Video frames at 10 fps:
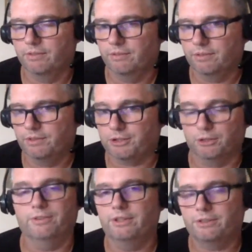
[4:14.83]

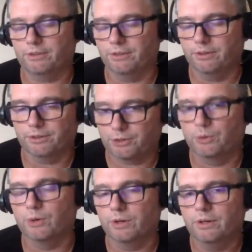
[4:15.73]
service or
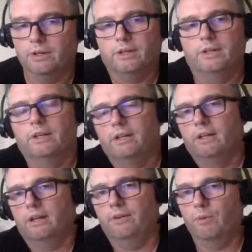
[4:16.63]
store
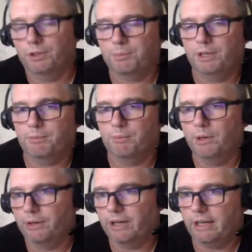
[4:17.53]
and what's being
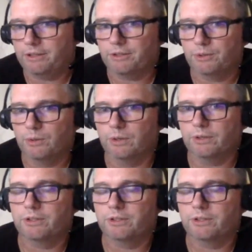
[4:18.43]
promoted at the store.